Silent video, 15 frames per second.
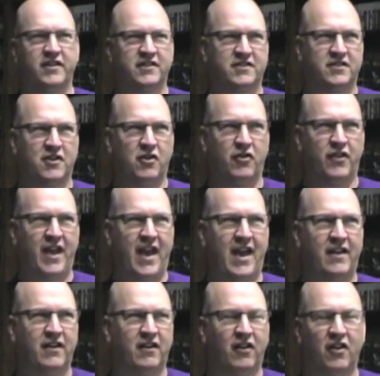and so
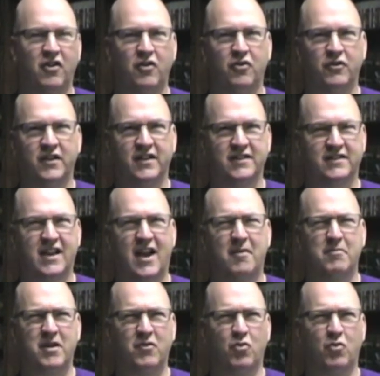that alone has got me